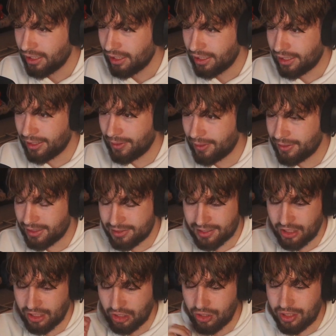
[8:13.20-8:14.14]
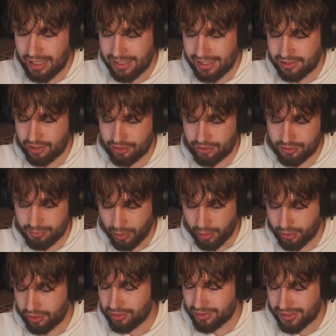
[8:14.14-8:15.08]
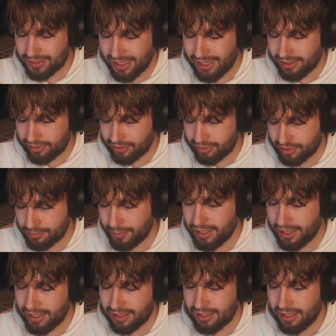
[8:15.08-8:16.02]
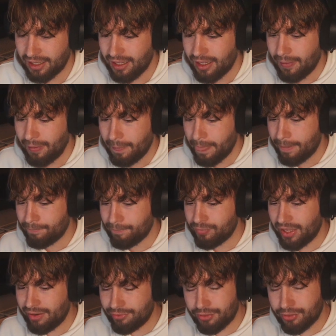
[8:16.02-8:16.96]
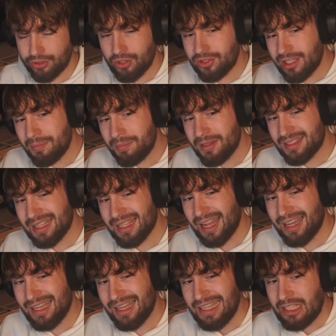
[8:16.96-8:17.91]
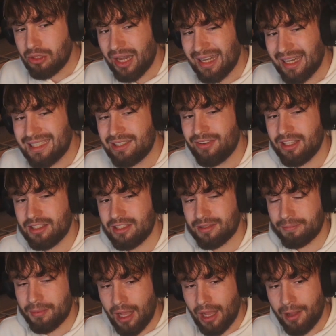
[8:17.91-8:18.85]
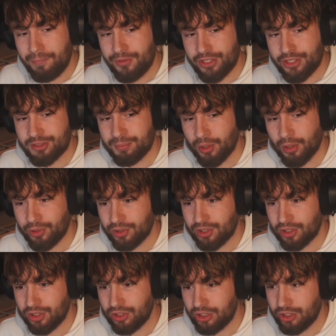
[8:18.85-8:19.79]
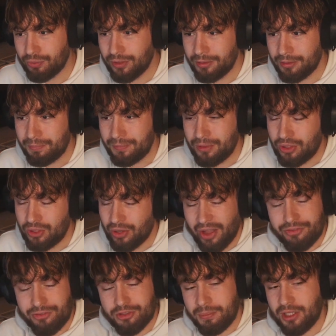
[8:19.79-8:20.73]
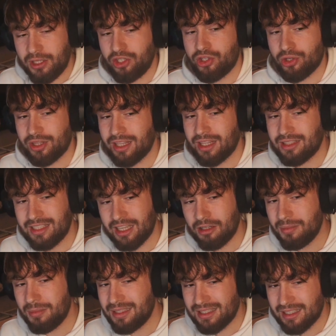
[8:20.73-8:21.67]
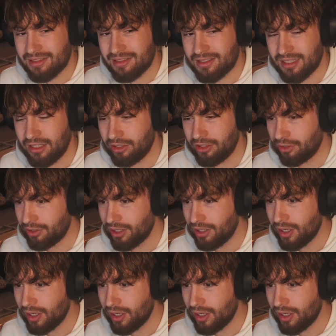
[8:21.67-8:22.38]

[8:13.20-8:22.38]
Let's say you let your smoke on site on the spike. Your team is dying. You activate up the smoke. You have to be sure that the enemy didn't see you.